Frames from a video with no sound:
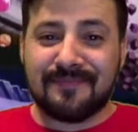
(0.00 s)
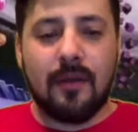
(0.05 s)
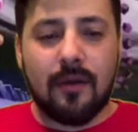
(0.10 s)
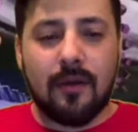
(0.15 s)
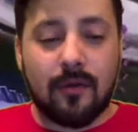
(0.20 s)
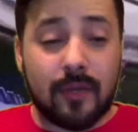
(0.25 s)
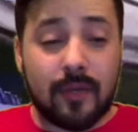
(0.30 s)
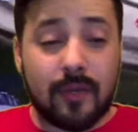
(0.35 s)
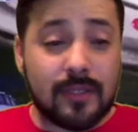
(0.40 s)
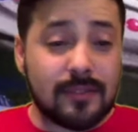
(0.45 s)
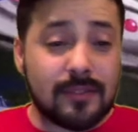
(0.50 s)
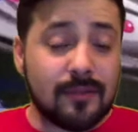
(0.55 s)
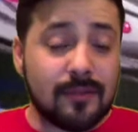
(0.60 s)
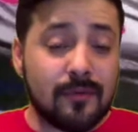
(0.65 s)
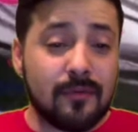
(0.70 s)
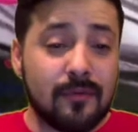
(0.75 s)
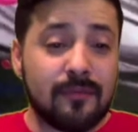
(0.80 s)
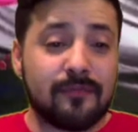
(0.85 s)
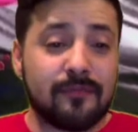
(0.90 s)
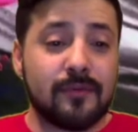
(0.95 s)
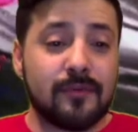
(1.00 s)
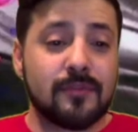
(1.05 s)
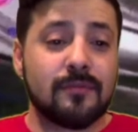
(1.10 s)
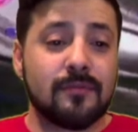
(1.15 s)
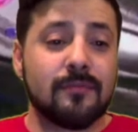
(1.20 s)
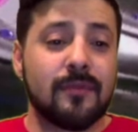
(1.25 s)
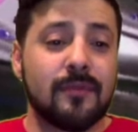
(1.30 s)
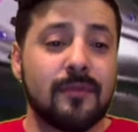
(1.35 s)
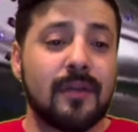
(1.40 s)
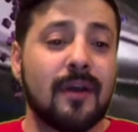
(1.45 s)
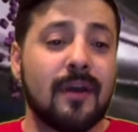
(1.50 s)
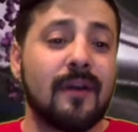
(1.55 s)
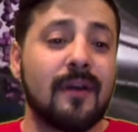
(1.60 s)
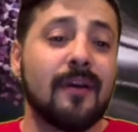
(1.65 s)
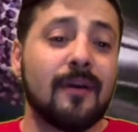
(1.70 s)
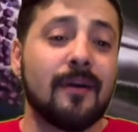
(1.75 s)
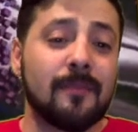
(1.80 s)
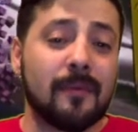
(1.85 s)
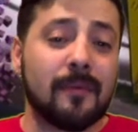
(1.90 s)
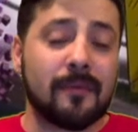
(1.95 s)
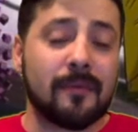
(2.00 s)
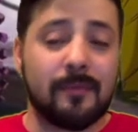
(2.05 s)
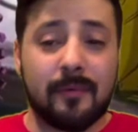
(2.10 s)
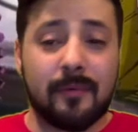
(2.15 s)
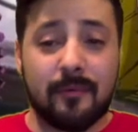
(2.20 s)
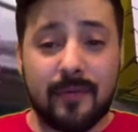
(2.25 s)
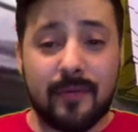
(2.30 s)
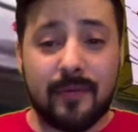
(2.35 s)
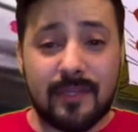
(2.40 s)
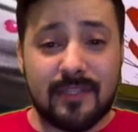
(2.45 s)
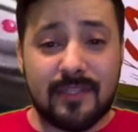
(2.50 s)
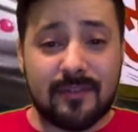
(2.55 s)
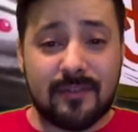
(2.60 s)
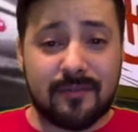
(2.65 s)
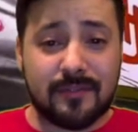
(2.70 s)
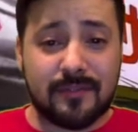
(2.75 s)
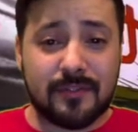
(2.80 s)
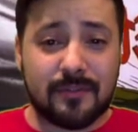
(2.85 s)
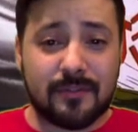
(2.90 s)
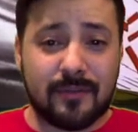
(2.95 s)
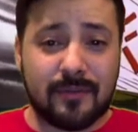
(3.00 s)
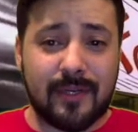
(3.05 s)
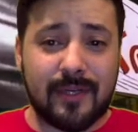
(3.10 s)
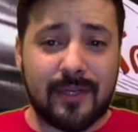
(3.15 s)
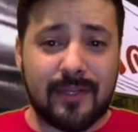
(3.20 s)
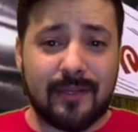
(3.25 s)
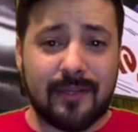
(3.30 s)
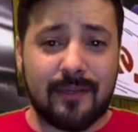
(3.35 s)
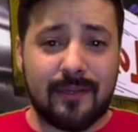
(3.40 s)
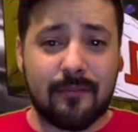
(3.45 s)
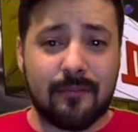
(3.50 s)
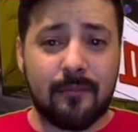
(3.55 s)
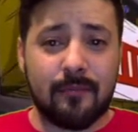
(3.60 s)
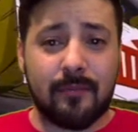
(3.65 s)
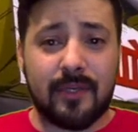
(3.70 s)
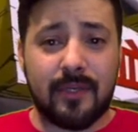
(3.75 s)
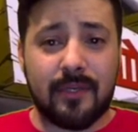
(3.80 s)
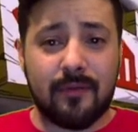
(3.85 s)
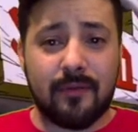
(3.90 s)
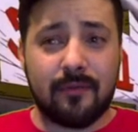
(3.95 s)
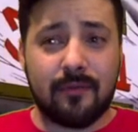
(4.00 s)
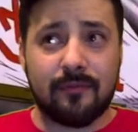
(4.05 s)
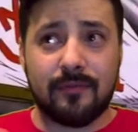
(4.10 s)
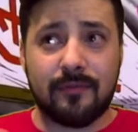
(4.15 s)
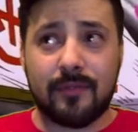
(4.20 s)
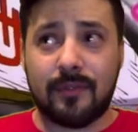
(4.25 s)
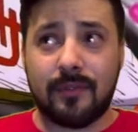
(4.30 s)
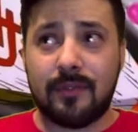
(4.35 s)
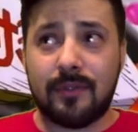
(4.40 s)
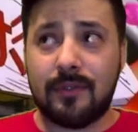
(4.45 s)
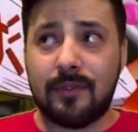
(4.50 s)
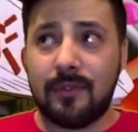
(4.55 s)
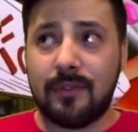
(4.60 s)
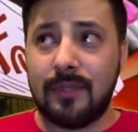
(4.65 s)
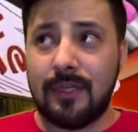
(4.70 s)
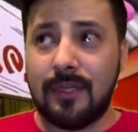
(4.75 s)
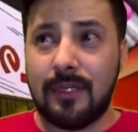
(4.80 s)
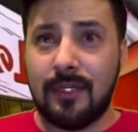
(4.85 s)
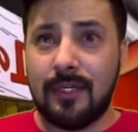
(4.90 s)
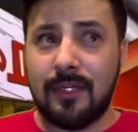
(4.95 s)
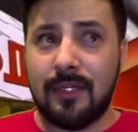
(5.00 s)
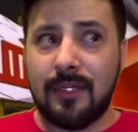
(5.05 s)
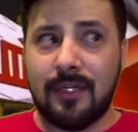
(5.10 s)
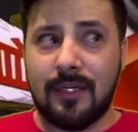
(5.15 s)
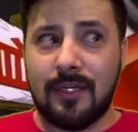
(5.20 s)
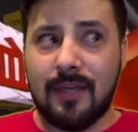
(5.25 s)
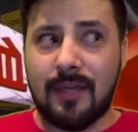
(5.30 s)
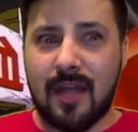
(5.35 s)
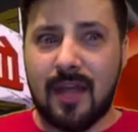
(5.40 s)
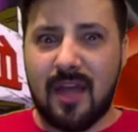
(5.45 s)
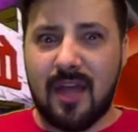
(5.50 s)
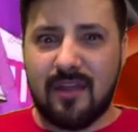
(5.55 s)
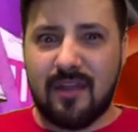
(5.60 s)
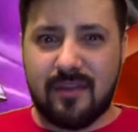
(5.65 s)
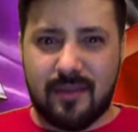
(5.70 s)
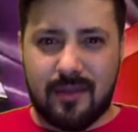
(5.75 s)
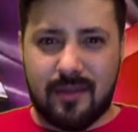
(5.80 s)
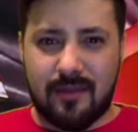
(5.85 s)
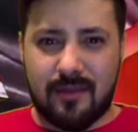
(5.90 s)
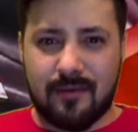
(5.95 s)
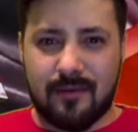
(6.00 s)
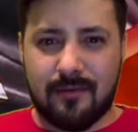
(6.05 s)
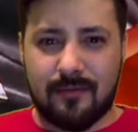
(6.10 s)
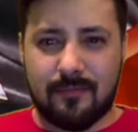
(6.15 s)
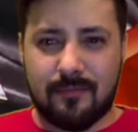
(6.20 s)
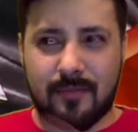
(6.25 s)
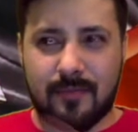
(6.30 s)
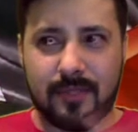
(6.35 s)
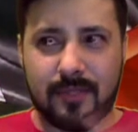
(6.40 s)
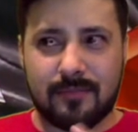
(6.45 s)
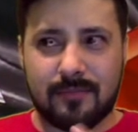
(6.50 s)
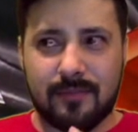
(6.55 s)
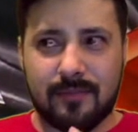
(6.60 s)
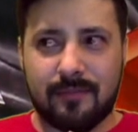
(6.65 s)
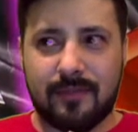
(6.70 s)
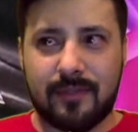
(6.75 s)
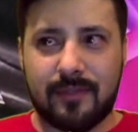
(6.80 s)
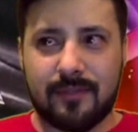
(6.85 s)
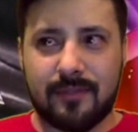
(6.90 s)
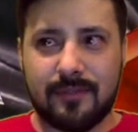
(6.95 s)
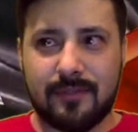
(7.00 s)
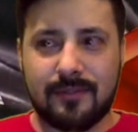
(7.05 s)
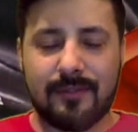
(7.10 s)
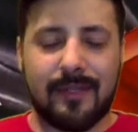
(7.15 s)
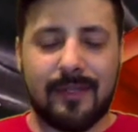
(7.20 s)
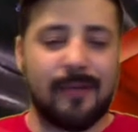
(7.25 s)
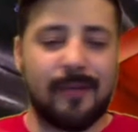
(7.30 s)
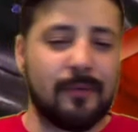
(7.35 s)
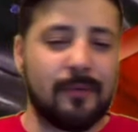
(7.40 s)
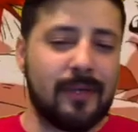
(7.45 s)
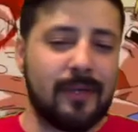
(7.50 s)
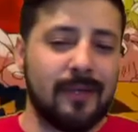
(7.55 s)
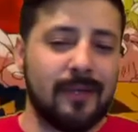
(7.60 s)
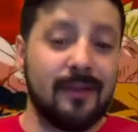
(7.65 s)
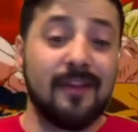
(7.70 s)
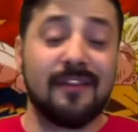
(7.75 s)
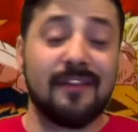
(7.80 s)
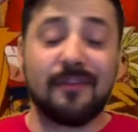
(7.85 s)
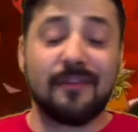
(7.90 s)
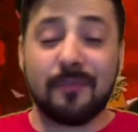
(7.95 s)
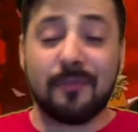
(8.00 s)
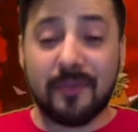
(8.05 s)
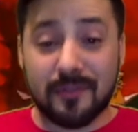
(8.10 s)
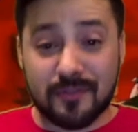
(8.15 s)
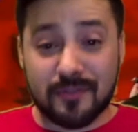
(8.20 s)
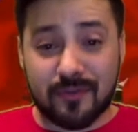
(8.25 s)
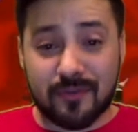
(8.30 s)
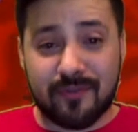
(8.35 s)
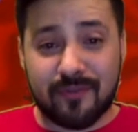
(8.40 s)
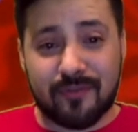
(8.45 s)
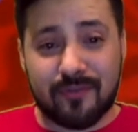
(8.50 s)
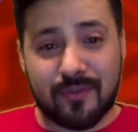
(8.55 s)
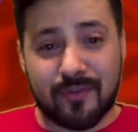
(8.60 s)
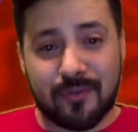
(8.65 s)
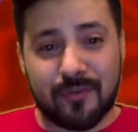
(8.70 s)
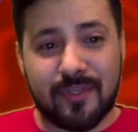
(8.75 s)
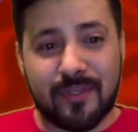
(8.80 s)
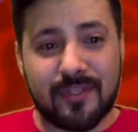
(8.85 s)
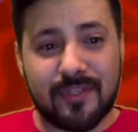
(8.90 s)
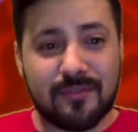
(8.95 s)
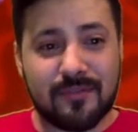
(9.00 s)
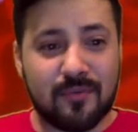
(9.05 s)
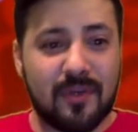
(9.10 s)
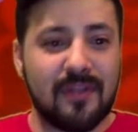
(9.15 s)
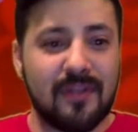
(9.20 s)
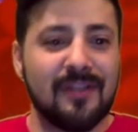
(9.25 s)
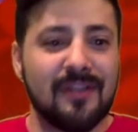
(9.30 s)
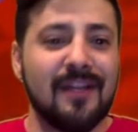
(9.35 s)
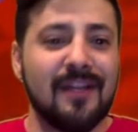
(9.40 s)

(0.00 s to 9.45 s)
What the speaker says: Okay, so the first one we got up, I'm going to be reading these off the screen, and they will be over, I think here, possibly over here. Anyway, they'll be on the screen for you to read as well.